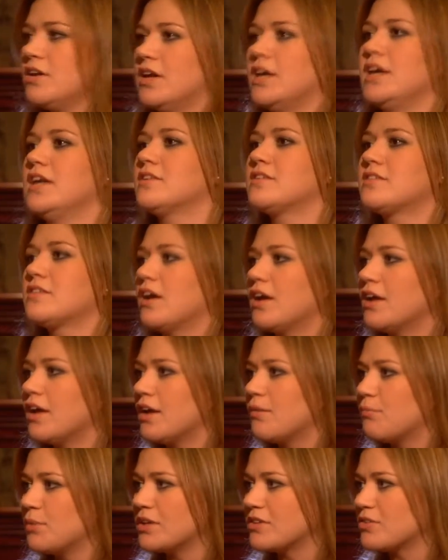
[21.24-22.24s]
It's
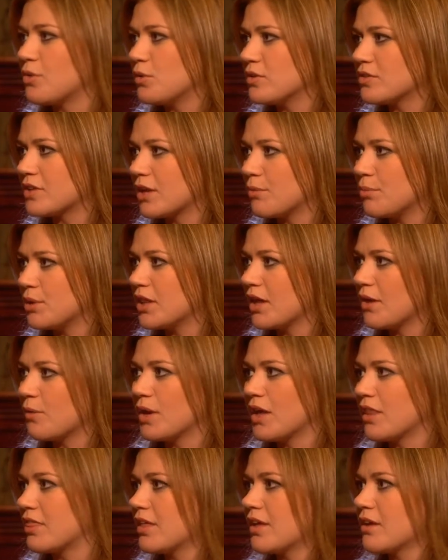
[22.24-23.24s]
always going to be that
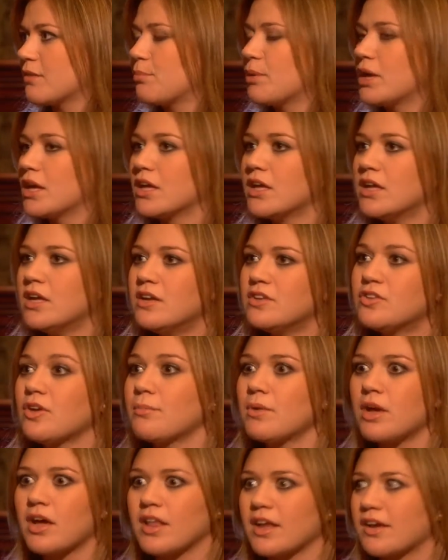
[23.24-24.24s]
way, I think. But so
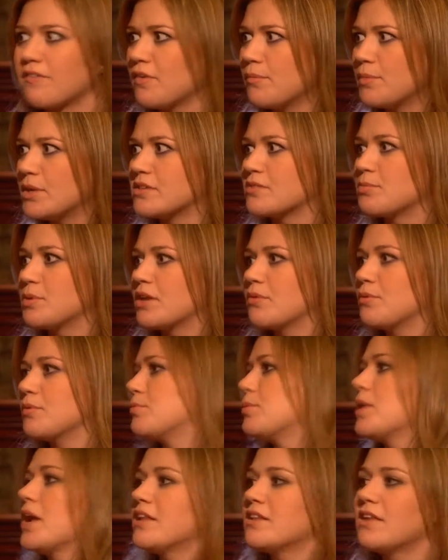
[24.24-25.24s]
I'm not like feminist by any means,
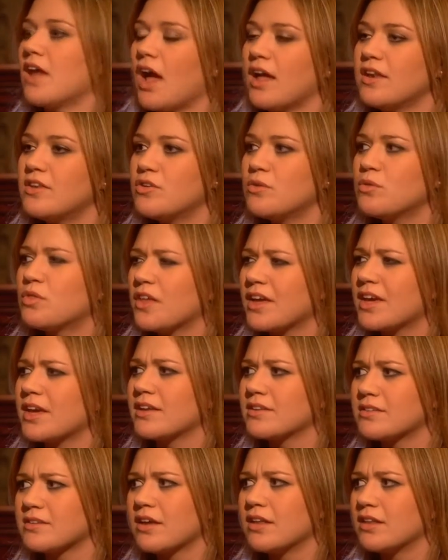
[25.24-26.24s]
but I do think
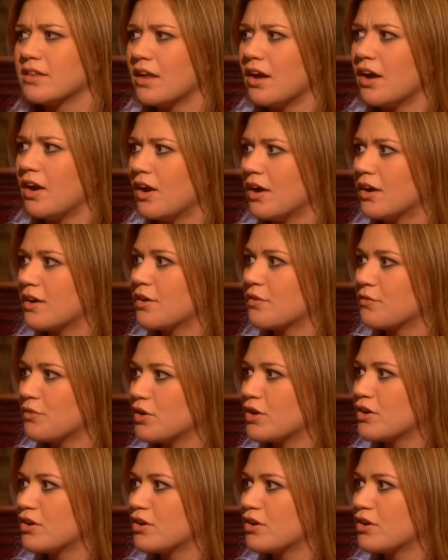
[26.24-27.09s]
it's a lot harder for a